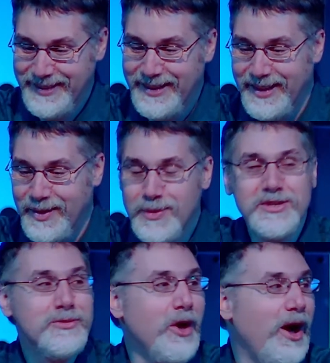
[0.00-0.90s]
We do
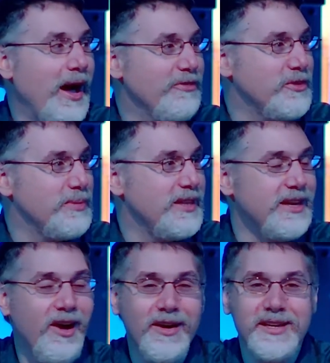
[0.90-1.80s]
not have to be the
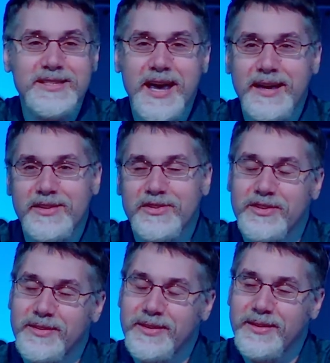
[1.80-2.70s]
architects,
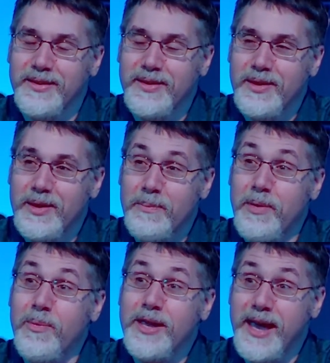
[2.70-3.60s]
but
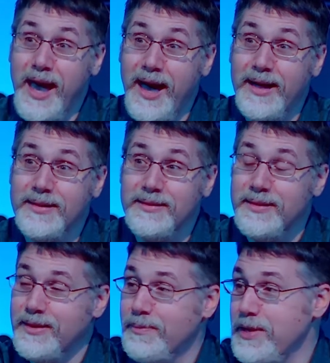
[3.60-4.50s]
we can
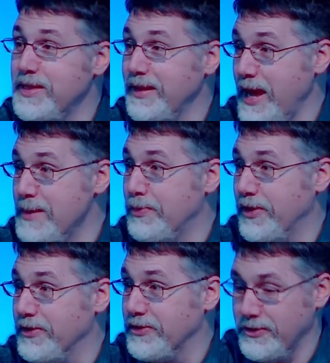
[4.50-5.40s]
be the laborers.